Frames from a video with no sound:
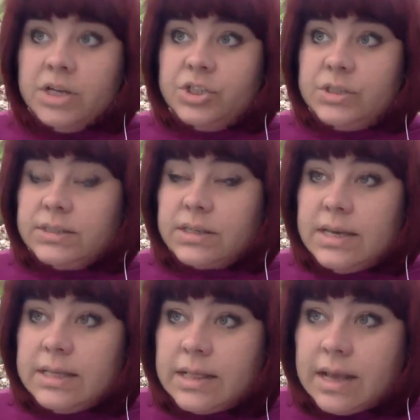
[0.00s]
She's
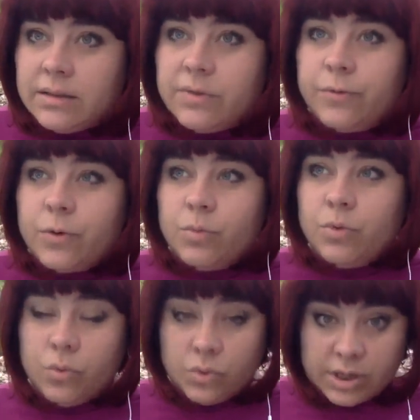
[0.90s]
in Nana from
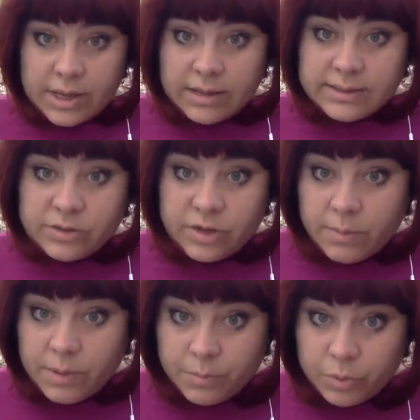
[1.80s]
Uruk,
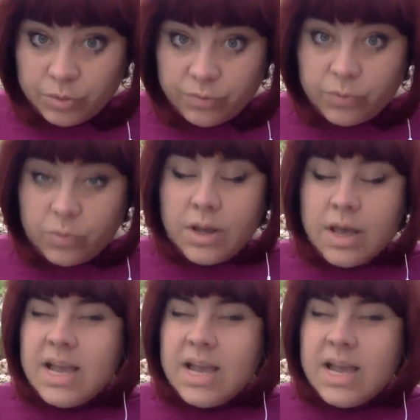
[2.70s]
extremely beautiful,